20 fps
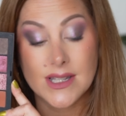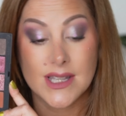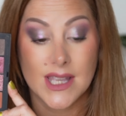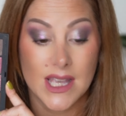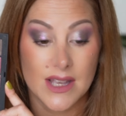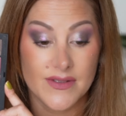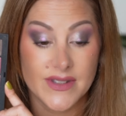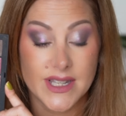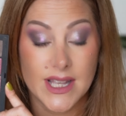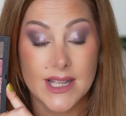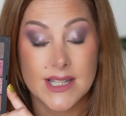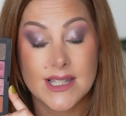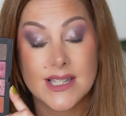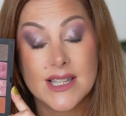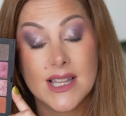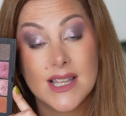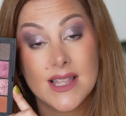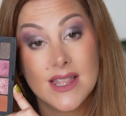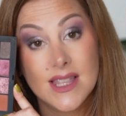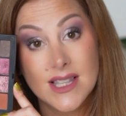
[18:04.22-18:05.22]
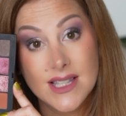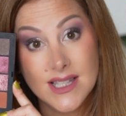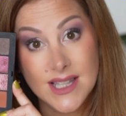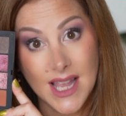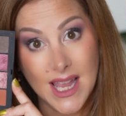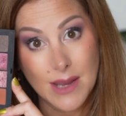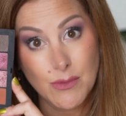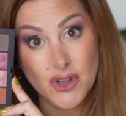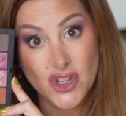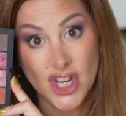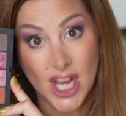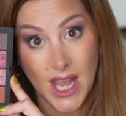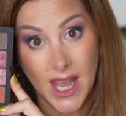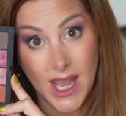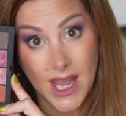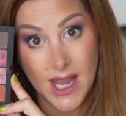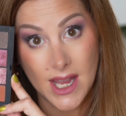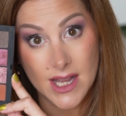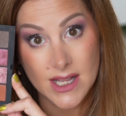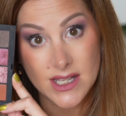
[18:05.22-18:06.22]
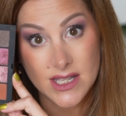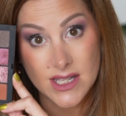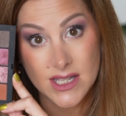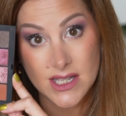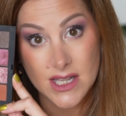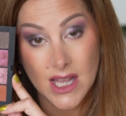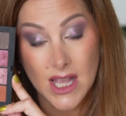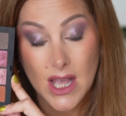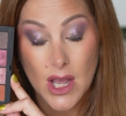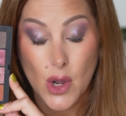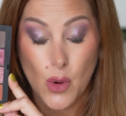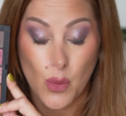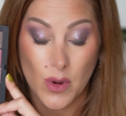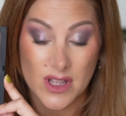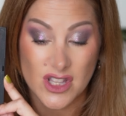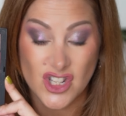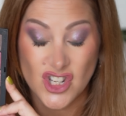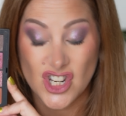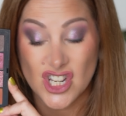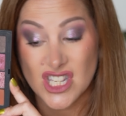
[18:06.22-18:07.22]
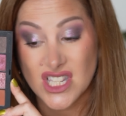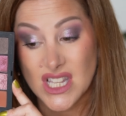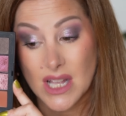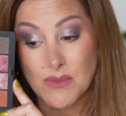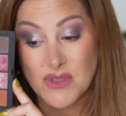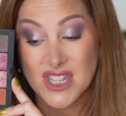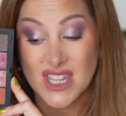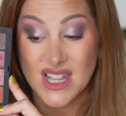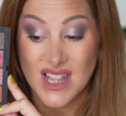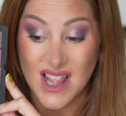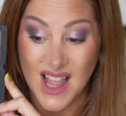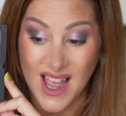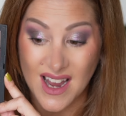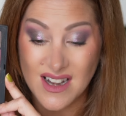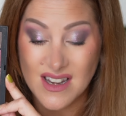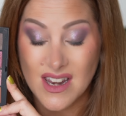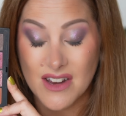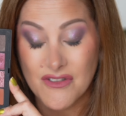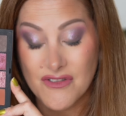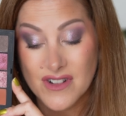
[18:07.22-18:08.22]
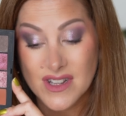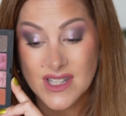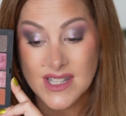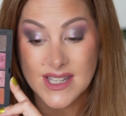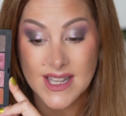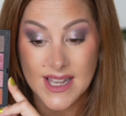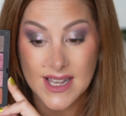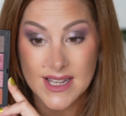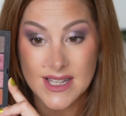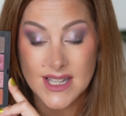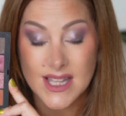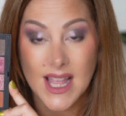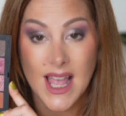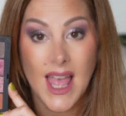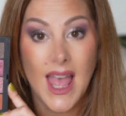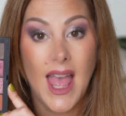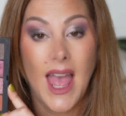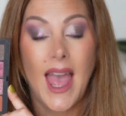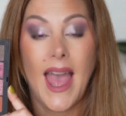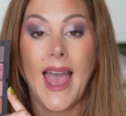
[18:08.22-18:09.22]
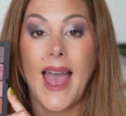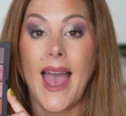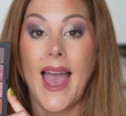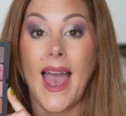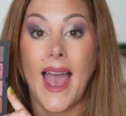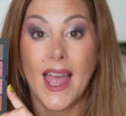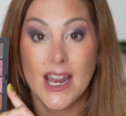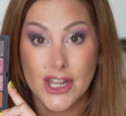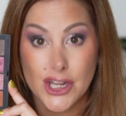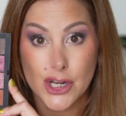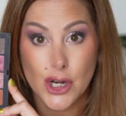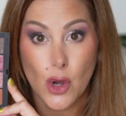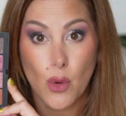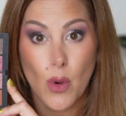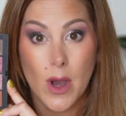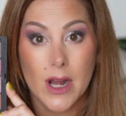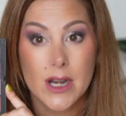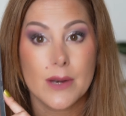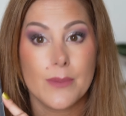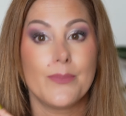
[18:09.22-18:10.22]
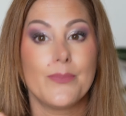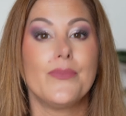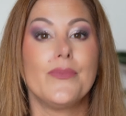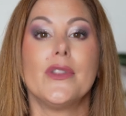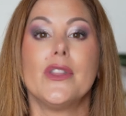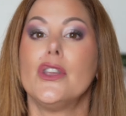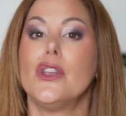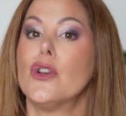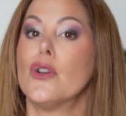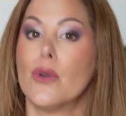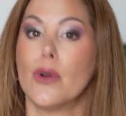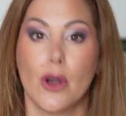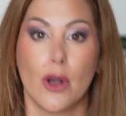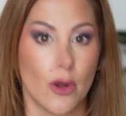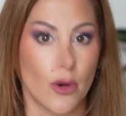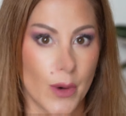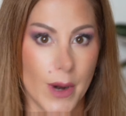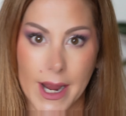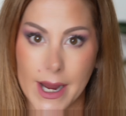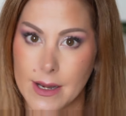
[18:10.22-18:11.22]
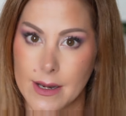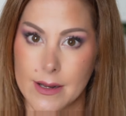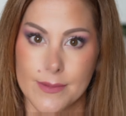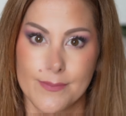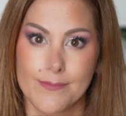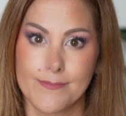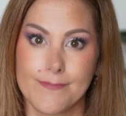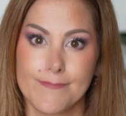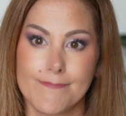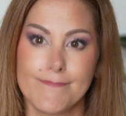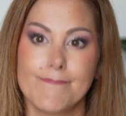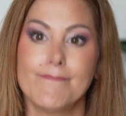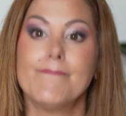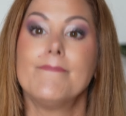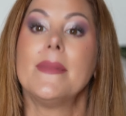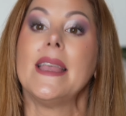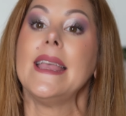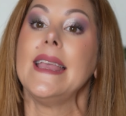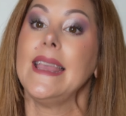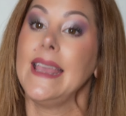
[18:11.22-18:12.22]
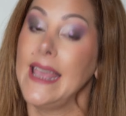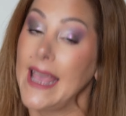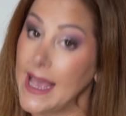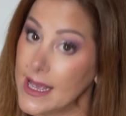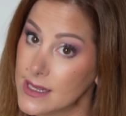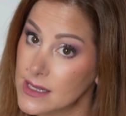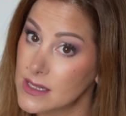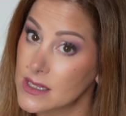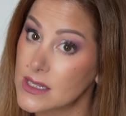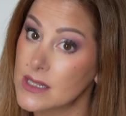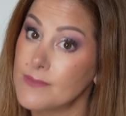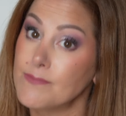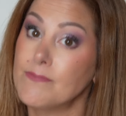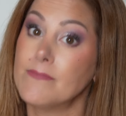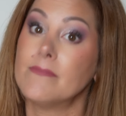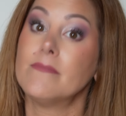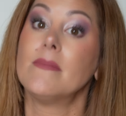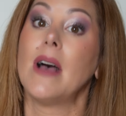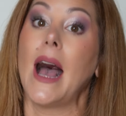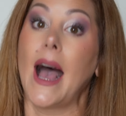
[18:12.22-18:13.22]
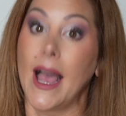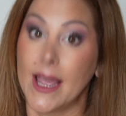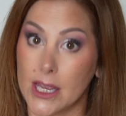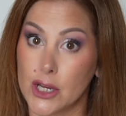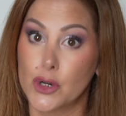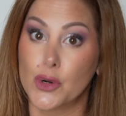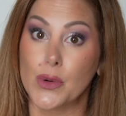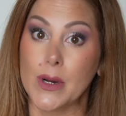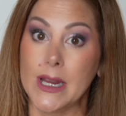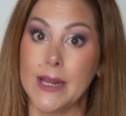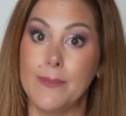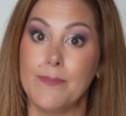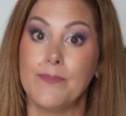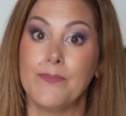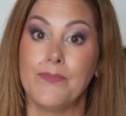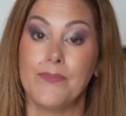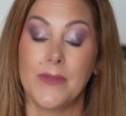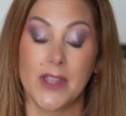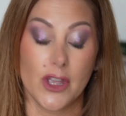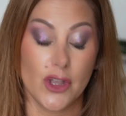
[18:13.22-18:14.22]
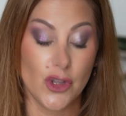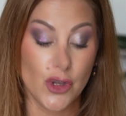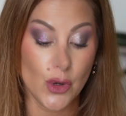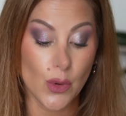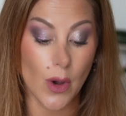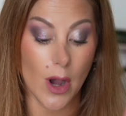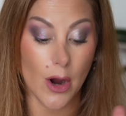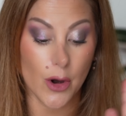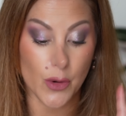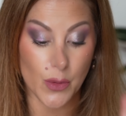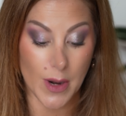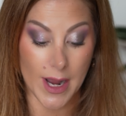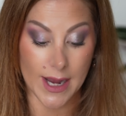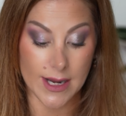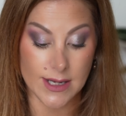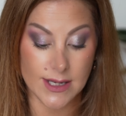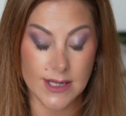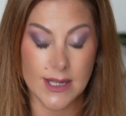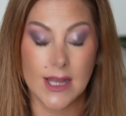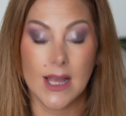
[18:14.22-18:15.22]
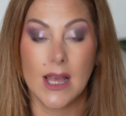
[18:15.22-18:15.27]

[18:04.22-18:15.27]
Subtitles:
gives us the same shades with just some slight differences. And you know what? You're all right. Yes, I agree. You are right.